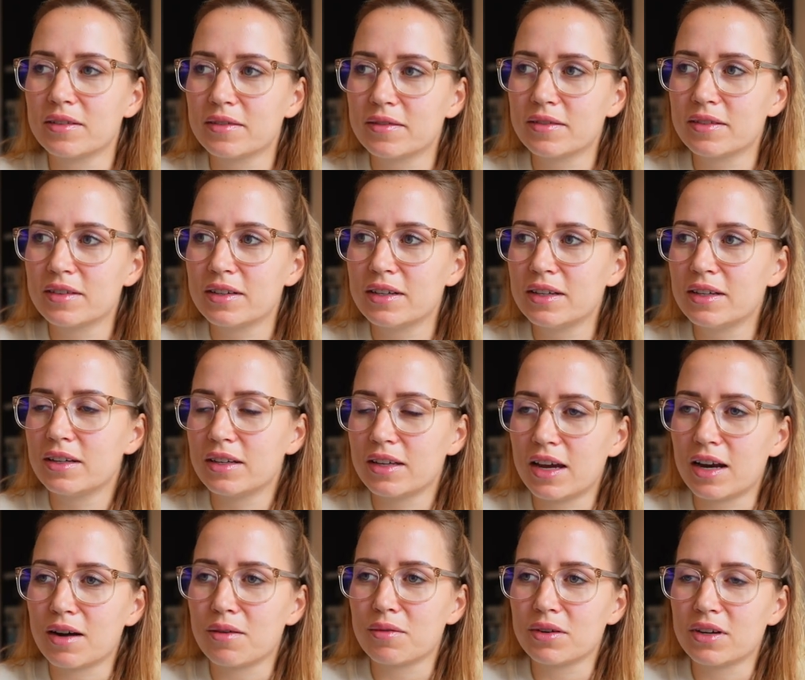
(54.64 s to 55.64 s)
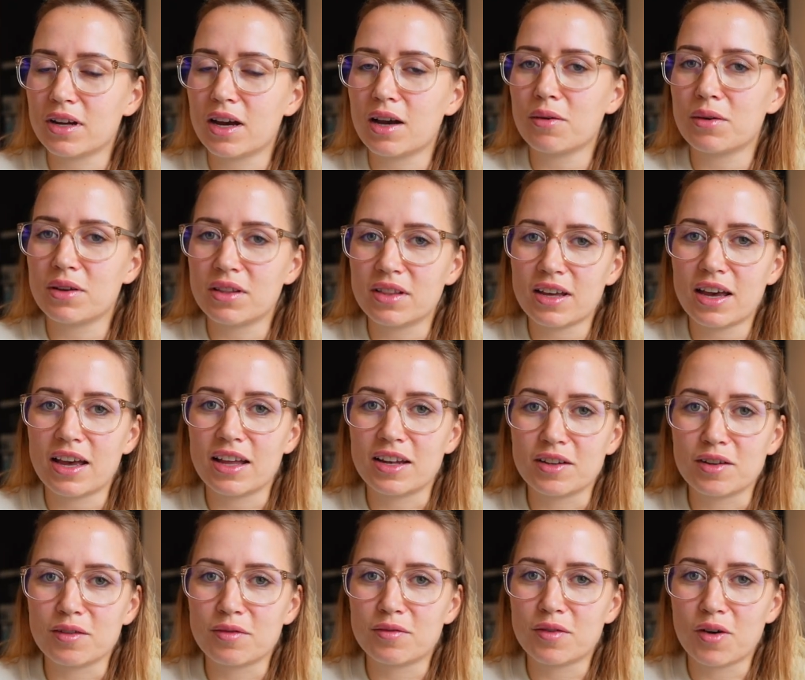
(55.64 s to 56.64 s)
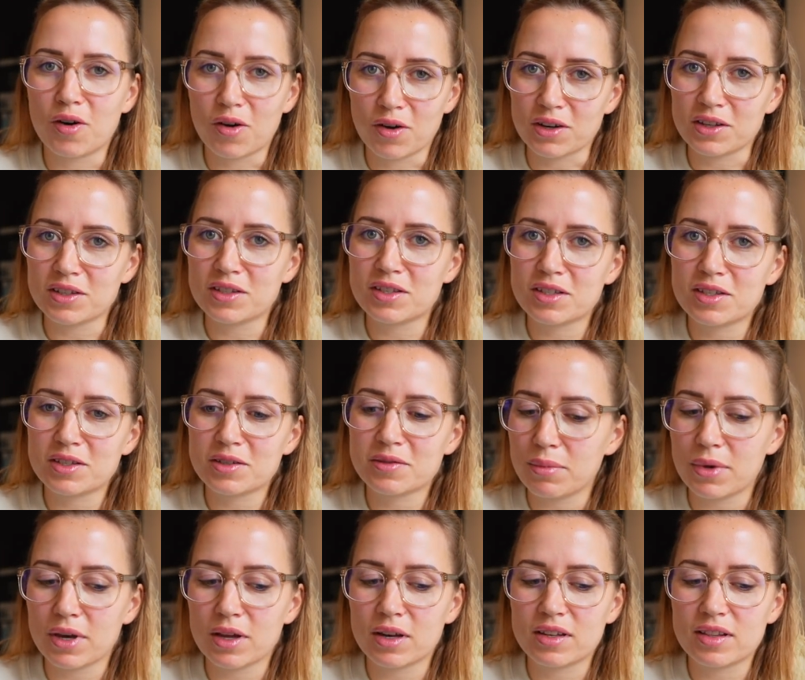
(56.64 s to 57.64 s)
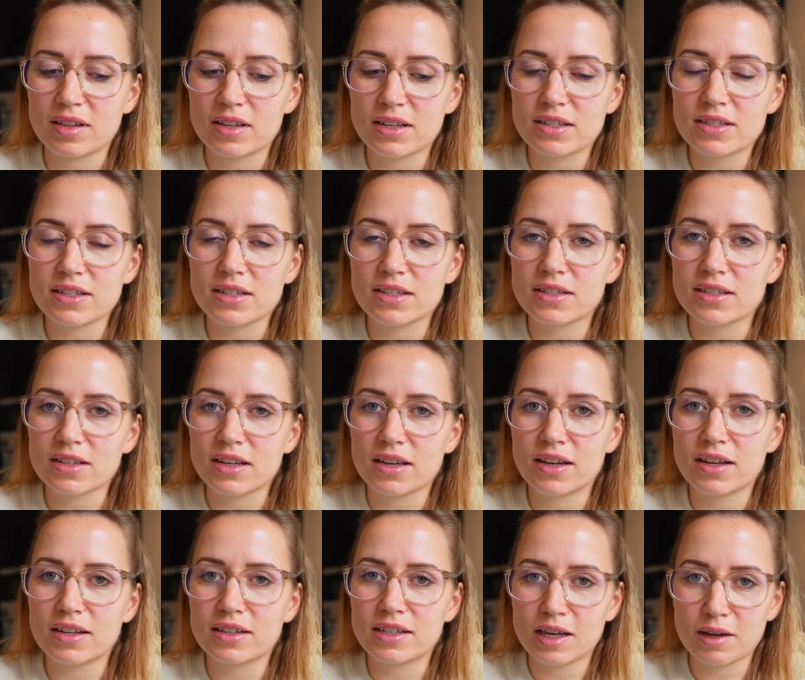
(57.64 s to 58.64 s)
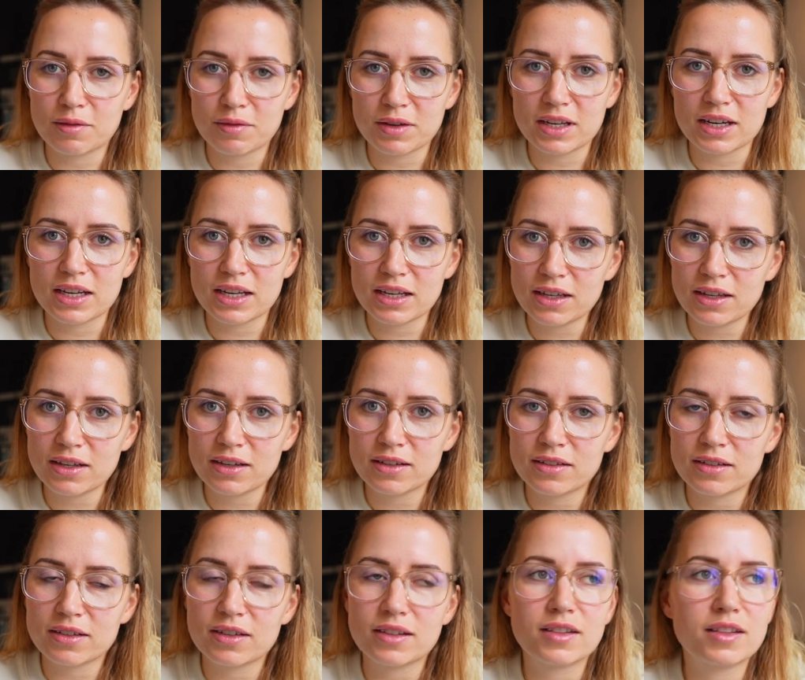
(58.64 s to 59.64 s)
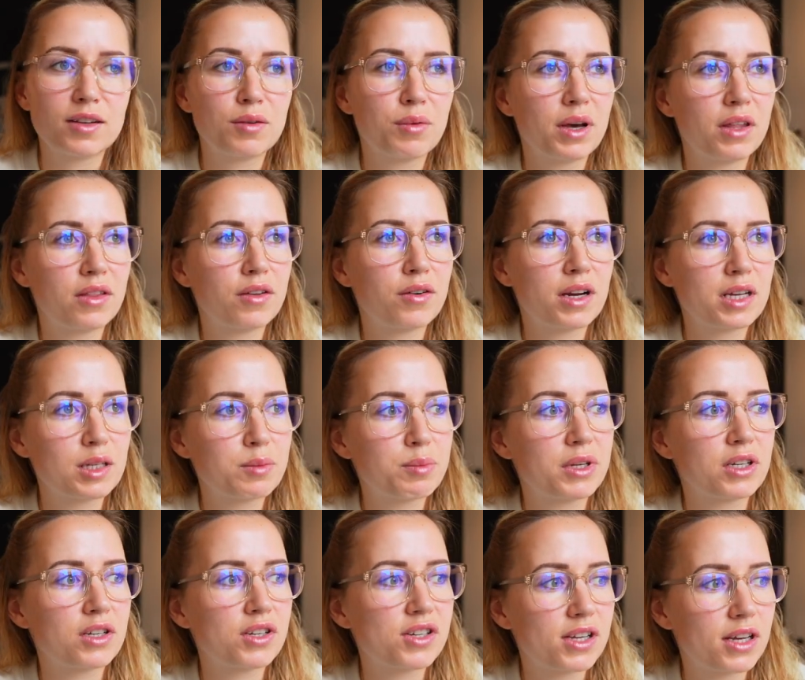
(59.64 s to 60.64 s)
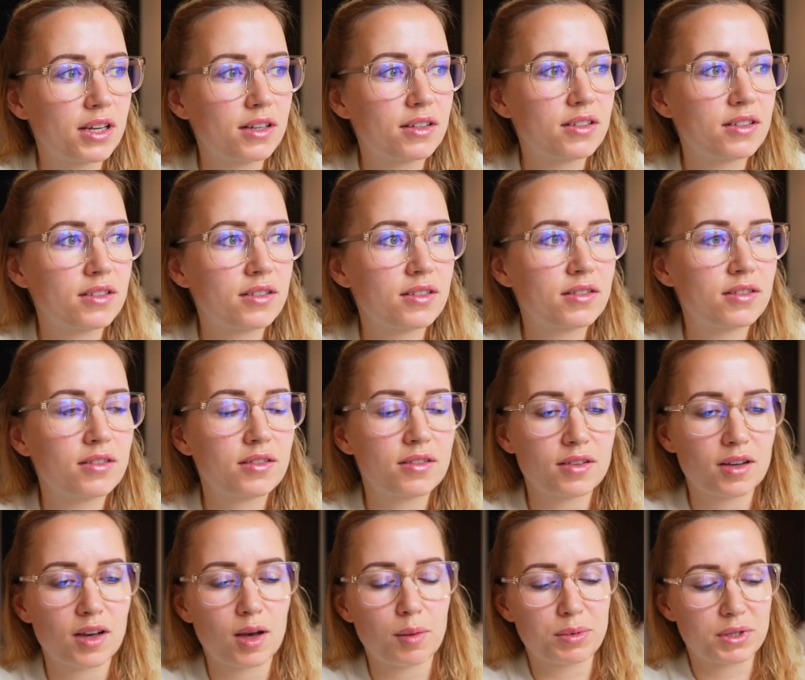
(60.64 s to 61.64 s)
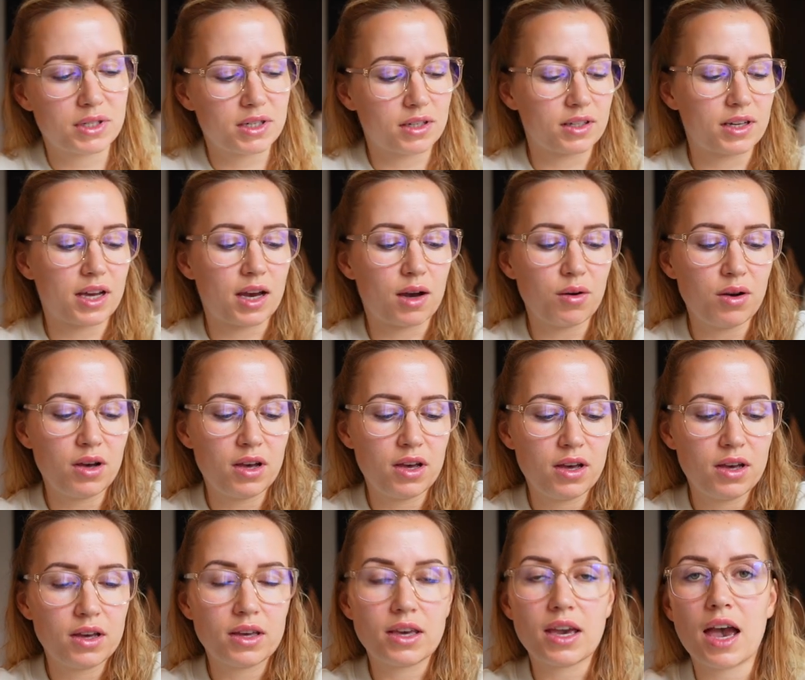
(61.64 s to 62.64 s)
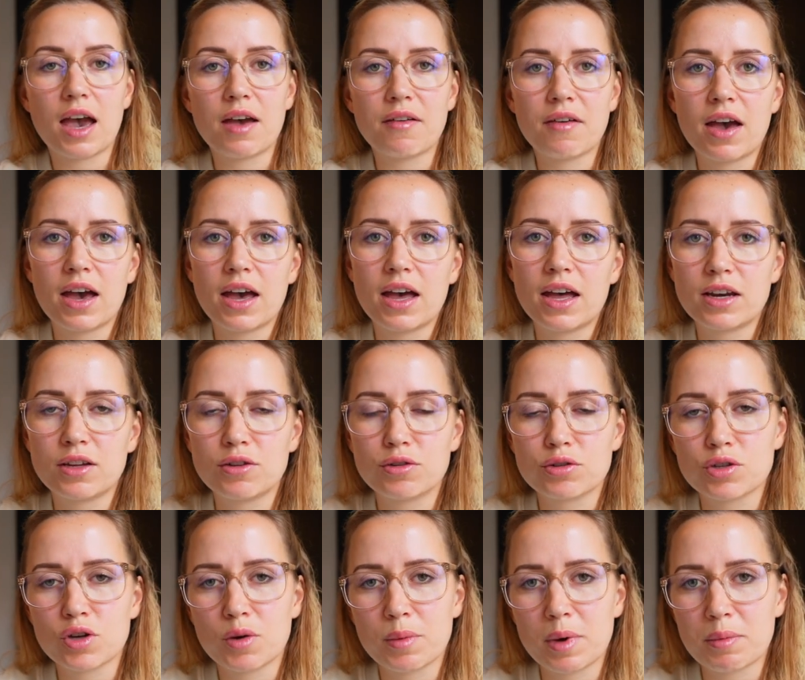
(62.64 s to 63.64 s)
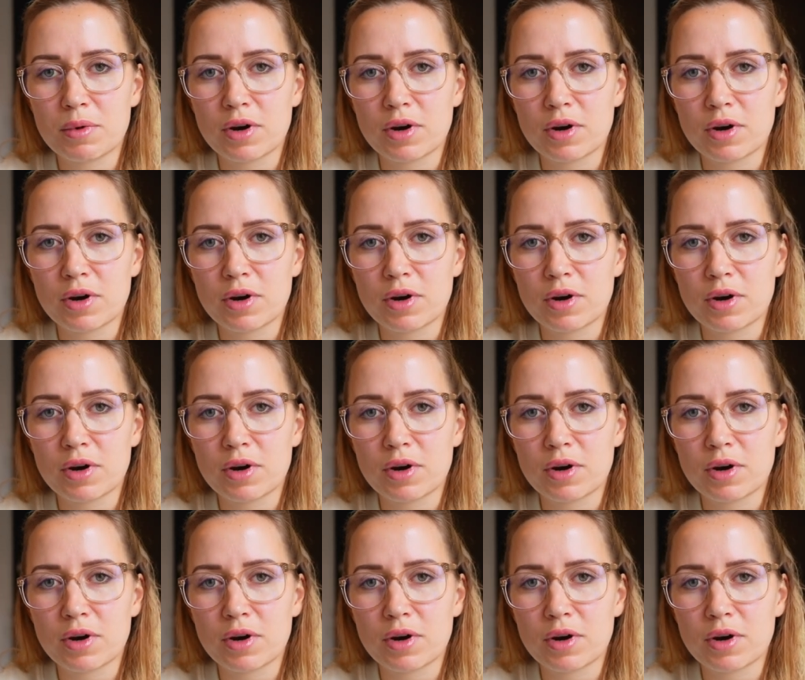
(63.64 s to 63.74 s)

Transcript: Yeah, we're now in the end of August. But this is a day of eating. The weather has been shit up until now. Yeah, I've had, you saw my